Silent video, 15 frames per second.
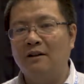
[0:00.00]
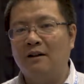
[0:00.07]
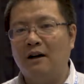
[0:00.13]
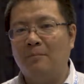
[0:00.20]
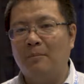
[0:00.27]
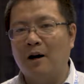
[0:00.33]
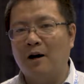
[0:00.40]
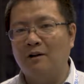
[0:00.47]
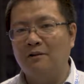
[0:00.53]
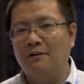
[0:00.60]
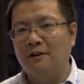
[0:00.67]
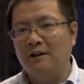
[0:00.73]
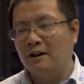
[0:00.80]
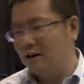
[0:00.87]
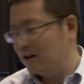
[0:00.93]
about
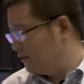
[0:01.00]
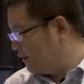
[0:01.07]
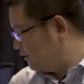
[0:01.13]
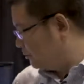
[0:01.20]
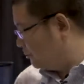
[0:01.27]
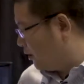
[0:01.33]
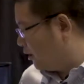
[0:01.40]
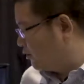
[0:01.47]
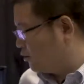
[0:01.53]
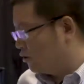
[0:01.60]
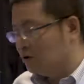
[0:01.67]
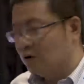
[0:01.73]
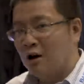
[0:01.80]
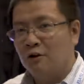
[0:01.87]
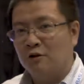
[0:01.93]
uh, this
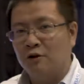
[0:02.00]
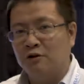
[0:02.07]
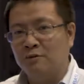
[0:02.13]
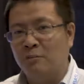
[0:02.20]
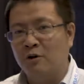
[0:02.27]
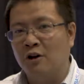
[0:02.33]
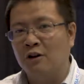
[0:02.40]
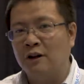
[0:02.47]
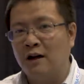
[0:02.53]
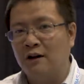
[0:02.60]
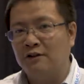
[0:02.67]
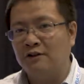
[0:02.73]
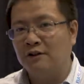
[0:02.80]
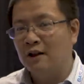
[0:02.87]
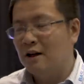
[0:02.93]
module or those
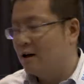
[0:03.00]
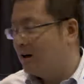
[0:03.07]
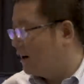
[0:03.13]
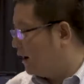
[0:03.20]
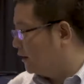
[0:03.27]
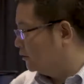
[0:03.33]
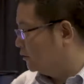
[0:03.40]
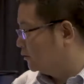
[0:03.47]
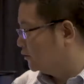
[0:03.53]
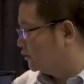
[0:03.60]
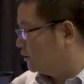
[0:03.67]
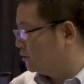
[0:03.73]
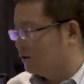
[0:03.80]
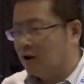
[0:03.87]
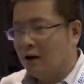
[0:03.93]
products, and
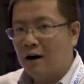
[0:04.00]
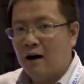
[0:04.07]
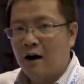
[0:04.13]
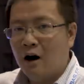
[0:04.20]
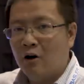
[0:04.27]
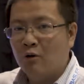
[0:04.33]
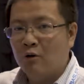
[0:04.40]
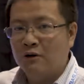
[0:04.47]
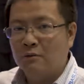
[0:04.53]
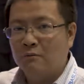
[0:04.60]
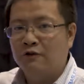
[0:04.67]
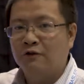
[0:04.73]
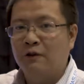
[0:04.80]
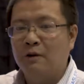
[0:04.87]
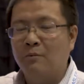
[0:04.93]
also the
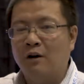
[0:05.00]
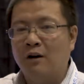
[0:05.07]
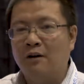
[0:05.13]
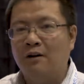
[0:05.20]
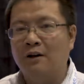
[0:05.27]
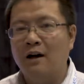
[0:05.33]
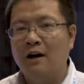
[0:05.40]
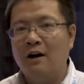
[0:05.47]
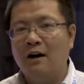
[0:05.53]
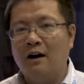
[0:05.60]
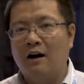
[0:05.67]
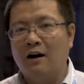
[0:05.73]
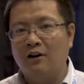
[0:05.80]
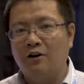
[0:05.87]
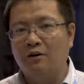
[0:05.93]
algorithm framework,
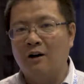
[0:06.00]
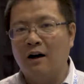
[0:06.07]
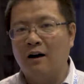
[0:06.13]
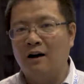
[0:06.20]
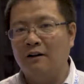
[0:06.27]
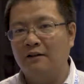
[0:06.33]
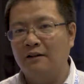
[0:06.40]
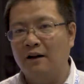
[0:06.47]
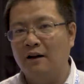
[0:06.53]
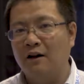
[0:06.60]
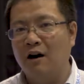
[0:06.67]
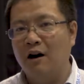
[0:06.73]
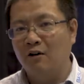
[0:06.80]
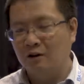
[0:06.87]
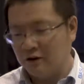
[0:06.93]
uh, you can
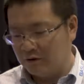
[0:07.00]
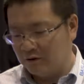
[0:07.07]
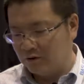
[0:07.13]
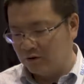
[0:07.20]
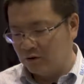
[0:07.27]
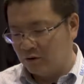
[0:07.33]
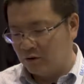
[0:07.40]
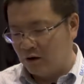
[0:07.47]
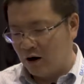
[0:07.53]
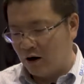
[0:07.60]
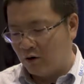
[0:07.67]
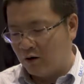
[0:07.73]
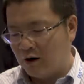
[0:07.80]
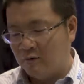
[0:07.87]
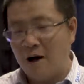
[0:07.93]
log in to
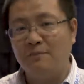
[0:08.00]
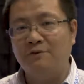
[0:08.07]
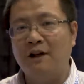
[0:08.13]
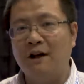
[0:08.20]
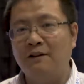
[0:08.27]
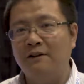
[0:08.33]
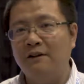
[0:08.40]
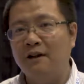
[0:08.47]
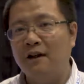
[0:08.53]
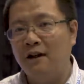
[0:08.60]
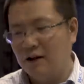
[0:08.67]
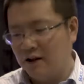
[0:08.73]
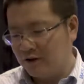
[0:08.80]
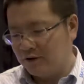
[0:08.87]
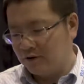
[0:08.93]
our website.
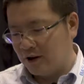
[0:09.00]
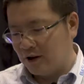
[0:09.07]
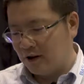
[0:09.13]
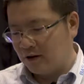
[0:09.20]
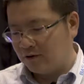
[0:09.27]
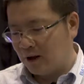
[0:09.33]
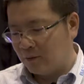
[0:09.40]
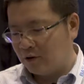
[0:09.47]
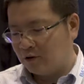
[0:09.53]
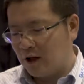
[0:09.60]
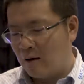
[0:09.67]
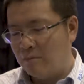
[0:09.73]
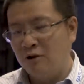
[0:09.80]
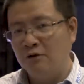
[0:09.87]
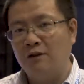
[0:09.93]
It's
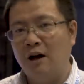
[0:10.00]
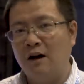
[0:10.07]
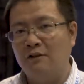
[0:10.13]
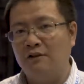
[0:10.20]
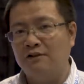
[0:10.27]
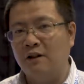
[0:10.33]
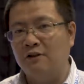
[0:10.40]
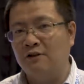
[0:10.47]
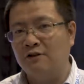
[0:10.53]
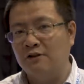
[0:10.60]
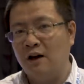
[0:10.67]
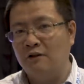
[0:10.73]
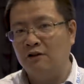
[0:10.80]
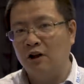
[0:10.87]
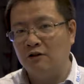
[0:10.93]

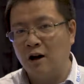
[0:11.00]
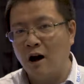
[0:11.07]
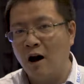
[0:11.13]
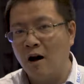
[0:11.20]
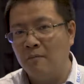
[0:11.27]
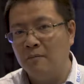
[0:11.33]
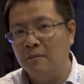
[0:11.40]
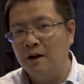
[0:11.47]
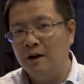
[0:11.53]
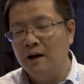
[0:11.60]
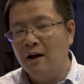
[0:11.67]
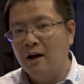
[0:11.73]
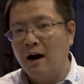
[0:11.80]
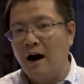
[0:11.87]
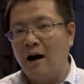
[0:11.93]
www.thundersoft.com.
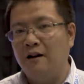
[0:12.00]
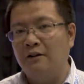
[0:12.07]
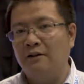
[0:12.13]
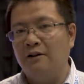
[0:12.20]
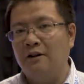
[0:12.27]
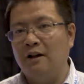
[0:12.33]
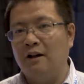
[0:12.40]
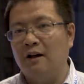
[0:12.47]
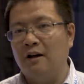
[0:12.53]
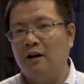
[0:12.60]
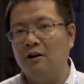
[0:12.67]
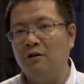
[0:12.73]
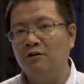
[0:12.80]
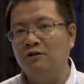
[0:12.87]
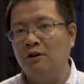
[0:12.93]
And
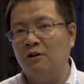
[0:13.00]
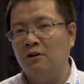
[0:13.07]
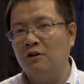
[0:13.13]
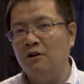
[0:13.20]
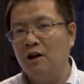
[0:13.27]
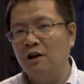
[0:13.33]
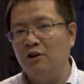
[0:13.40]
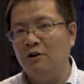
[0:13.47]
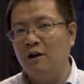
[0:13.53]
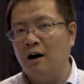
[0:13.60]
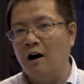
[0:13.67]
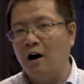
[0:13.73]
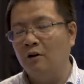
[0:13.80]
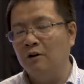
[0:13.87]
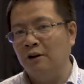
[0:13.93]
also, you can
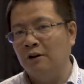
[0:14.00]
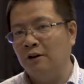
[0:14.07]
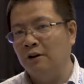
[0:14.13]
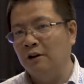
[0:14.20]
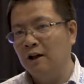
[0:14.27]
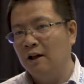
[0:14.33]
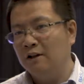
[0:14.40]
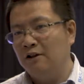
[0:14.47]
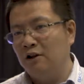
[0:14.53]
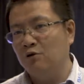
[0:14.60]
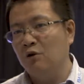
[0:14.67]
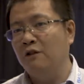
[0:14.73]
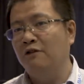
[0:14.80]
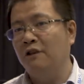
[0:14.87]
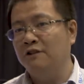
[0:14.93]
order the
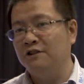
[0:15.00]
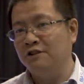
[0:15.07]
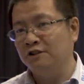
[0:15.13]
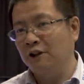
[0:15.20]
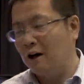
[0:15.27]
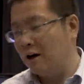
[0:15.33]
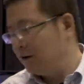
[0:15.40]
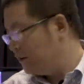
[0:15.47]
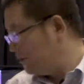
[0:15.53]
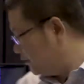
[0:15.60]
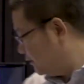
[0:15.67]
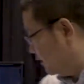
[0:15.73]
reference design,